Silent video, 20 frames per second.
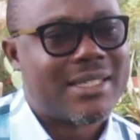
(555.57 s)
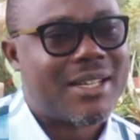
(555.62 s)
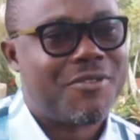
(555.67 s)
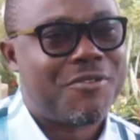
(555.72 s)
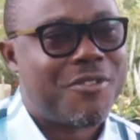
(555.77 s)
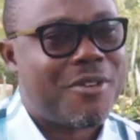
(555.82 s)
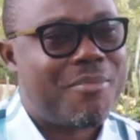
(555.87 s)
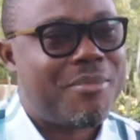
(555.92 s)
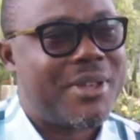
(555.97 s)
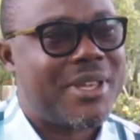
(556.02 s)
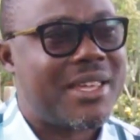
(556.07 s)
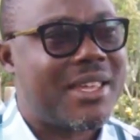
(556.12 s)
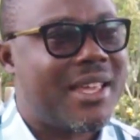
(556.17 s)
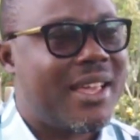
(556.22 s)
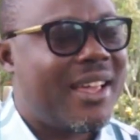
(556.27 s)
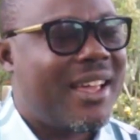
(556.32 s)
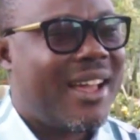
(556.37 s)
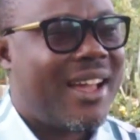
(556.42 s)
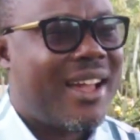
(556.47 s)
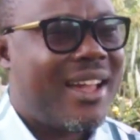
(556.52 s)
And for me,
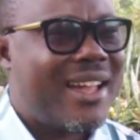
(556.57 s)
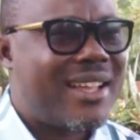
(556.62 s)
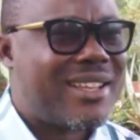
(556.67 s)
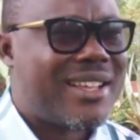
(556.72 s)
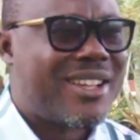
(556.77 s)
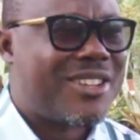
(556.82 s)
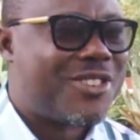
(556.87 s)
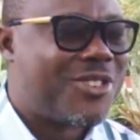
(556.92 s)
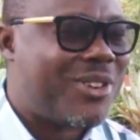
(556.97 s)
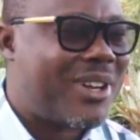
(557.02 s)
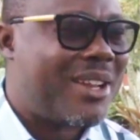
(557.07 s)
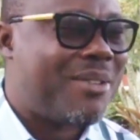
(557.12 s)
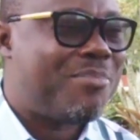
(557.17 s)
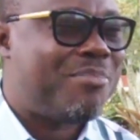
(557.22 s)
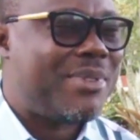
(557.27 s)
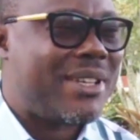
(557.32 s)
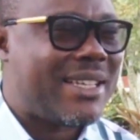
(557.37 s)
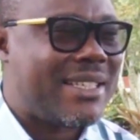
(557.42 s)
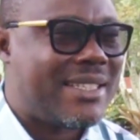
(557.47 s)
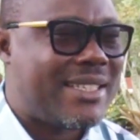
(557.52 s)
it's not a
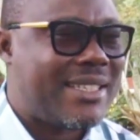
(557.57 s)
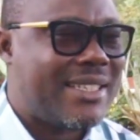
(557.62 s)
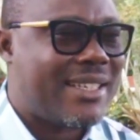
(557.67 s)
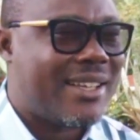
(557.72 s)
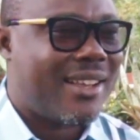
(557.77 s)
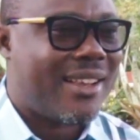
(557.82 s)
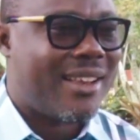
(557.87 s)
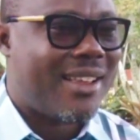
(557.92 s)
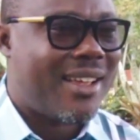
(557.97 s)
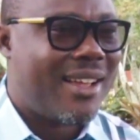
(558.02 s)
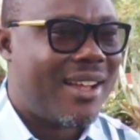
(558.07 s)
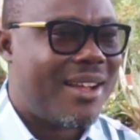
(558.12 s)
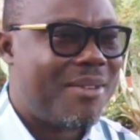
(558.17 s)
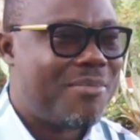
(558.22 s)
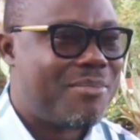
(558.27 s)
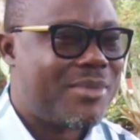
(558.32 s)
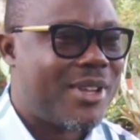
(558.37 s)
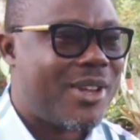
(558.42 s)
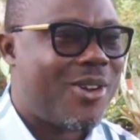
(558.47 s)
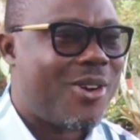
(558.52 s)
big deal.
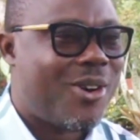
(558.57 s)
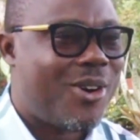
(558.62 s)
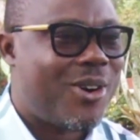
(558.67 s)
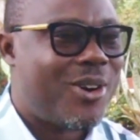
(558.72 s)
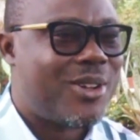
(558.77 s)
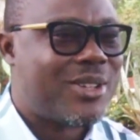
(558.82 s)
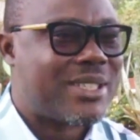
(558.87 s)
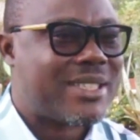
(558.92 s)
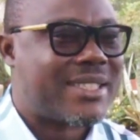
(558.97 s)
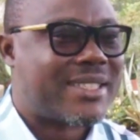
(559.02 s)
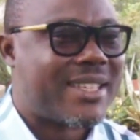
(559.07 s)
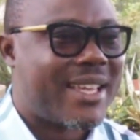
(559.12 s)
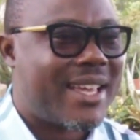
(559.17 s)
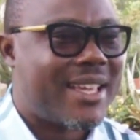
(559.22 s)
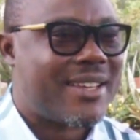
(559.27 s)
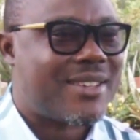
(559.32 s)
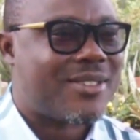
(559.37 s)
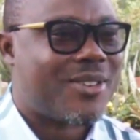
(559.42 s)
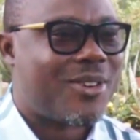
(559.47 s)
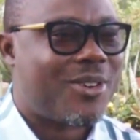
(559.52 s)
They all
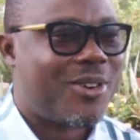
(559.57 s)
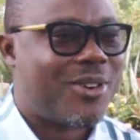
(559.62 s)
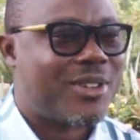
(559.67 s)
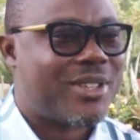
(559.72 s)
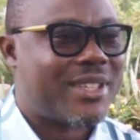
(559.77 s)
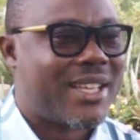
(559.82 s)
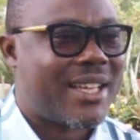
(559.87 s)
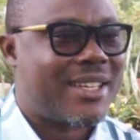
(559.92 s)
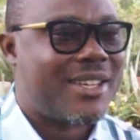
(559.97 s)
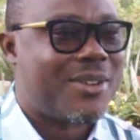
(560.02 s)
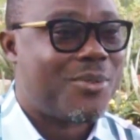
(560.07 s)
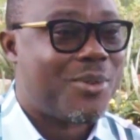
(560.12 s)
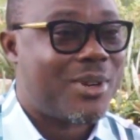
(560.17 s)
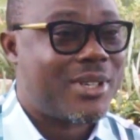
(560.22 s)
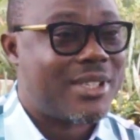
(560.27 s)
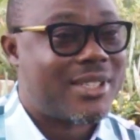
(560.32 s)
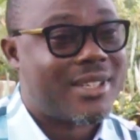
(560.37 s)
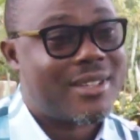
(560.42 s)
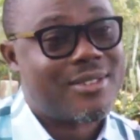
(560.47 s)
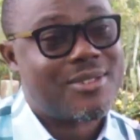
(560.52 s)
said all that they
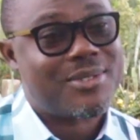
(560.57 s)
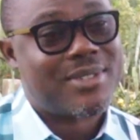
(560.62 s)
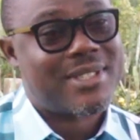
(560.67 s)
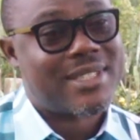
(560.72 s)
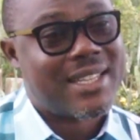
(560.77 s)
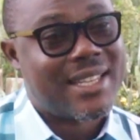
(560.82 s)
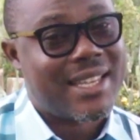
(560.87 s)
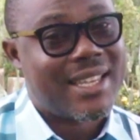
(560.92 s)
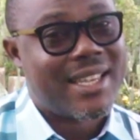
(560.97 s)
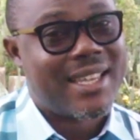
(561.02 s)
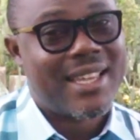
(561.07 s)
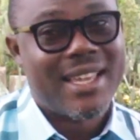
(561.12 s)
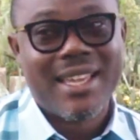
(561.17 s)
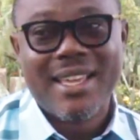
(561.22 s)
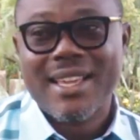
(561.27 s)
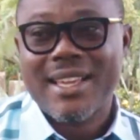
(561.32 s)
wanted to say.